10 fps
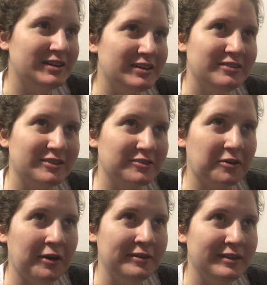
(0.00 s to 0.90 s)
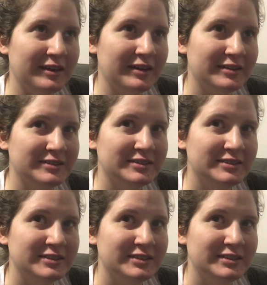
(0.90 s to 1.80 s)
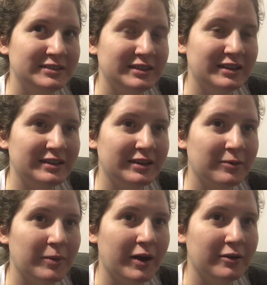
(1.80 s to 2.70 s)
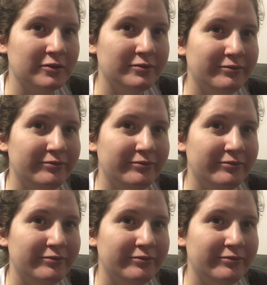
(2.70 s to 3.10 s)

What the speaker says: it's just crazy to think about.